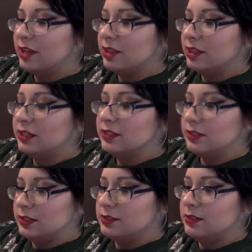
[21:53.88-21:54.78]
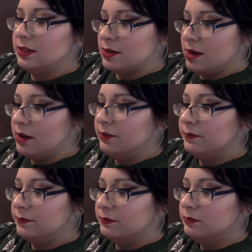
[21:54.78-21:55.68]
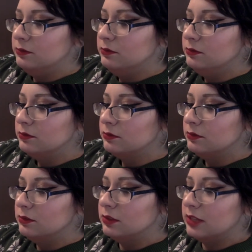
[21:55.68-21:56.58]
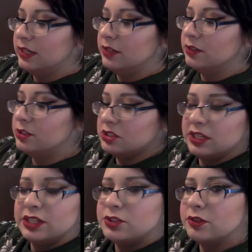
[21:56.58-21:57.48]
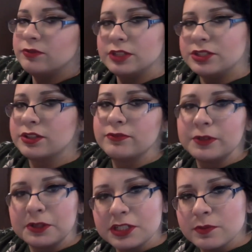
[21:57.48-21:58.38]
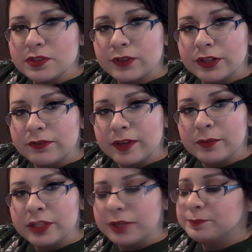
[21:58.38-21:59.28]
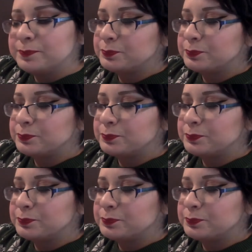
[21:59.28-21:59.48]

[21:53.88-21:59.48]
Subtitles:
think it's easy enough that you could just like do it for dessert for Christmas for your family.